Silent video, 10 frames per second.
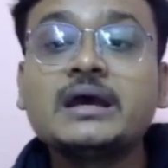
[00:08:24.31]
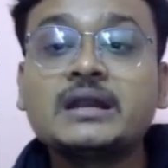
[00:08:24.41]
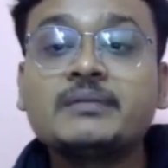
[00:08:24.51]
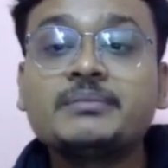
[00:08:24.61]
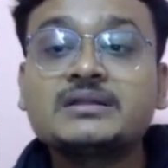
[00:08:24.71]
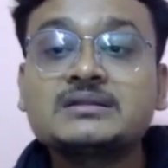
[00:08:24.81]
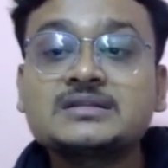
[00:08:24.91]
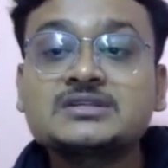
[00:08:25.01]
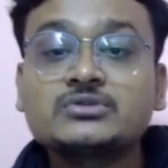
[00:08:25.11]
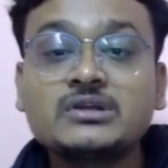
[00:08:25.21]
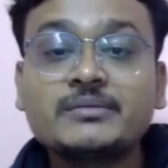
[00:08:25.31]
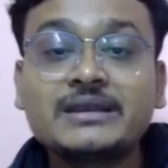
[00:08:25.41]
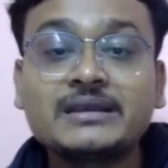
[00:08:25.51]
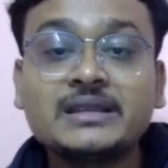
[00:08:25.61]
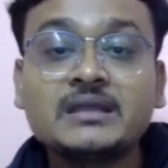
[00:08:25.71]
and present the story of an
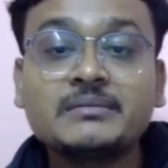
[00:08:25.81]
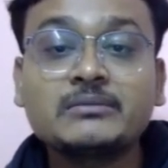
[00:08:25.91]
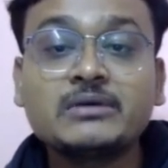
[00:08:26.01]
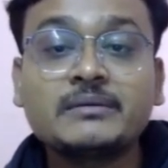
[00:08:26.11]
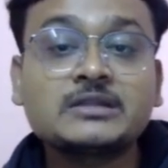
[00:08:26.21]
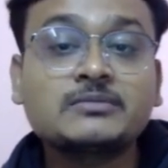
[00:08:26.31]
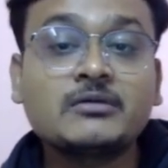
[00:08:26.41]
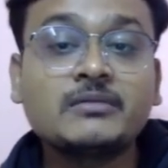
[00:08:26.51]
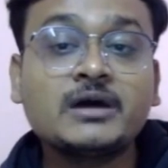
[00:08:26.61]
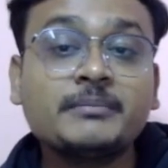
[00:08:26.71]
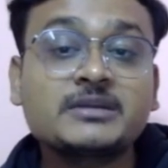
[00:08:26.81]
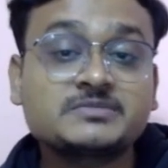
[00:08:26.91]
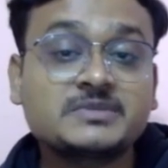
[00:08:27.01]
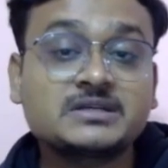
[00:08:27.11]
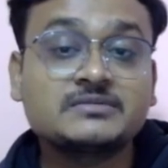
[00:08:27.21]
Indian epic Mahabharata from her
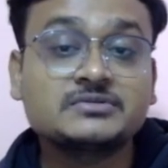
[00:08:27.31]
perspective?